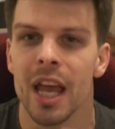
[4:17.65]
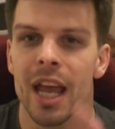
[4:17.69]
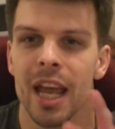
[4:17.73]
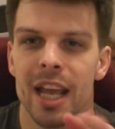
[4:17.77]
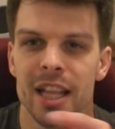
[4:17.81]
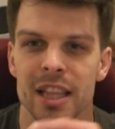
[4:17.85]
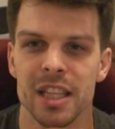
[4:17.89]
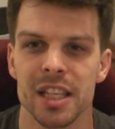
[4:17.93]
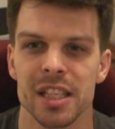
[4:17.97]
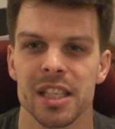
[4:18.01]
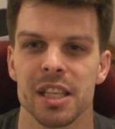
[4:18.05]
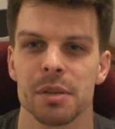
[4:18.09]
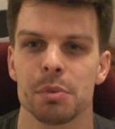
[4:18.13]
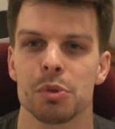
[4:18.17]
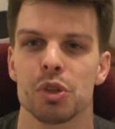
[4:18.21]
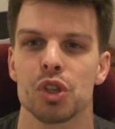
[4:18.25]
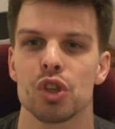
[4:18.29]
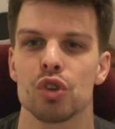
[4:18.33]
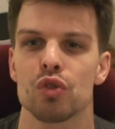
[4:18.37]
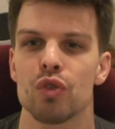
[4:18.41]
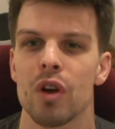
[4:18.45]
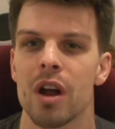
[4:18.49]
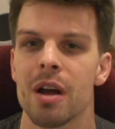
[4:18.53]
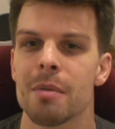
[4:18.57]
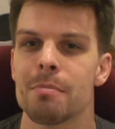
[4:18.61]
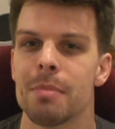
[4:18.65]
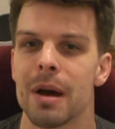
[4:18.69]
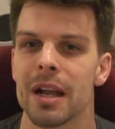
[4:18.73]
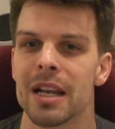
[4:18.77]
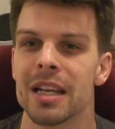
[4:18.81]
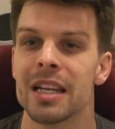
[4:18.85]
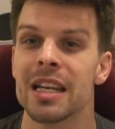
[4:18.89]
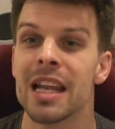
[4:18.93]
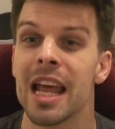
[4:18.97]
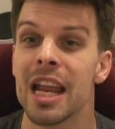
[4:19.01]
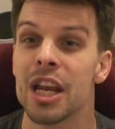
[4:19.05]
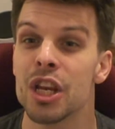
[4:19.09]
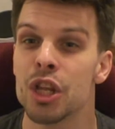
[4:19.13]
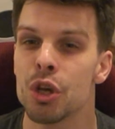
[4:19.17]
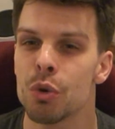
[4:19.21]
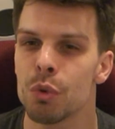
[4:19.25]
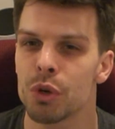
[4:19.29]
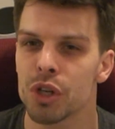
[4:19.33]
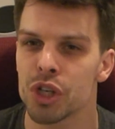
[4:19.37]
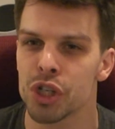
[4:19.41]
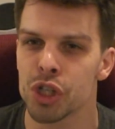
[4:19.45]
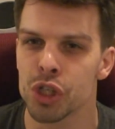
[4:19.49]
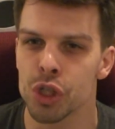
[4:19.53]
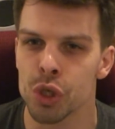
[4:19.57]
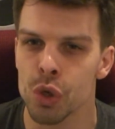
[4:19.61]
hit the subscribe button and you
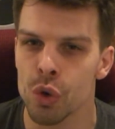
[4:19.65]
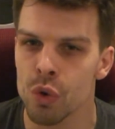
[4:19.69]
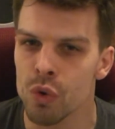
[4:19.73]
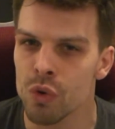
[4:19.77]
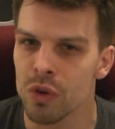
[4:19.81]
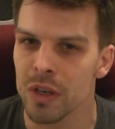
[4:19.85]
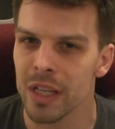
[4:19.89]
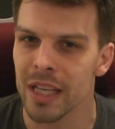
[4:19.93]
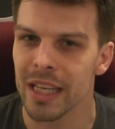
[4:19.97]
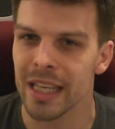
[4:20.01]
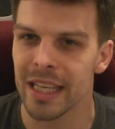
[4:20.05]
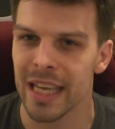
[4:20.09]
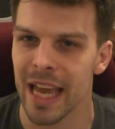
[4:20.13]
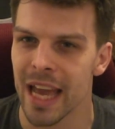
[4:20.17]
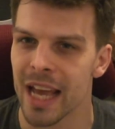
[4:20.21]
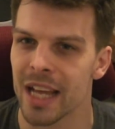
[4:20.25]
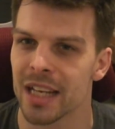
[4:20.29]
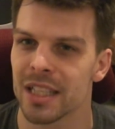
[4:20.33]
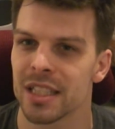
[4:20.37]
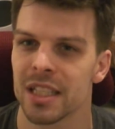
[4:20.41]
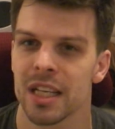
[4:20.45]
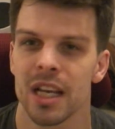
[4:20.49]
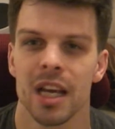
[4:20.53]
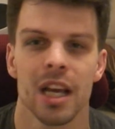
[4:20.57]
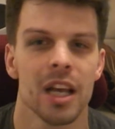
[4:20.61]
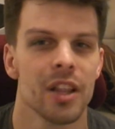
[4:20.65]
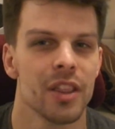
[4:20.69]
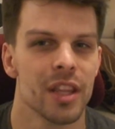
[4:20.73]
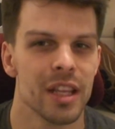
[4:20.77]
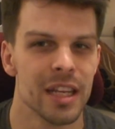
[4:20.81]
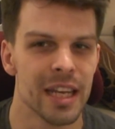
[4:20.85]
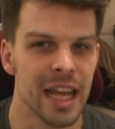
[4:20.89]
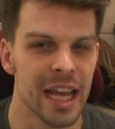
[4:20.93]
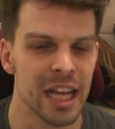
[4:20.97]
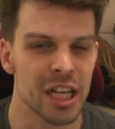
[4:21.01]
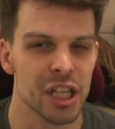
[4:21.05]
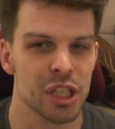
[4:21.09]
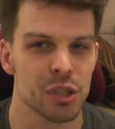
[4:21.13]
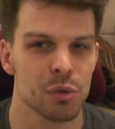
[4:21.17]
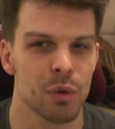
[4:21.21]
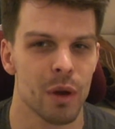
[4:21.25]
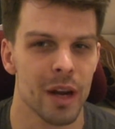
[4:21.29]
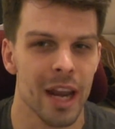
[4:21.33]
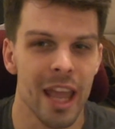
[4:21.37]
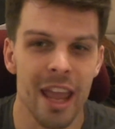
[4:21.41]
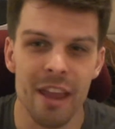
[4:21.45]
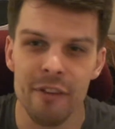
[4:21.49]
will surely get the next one.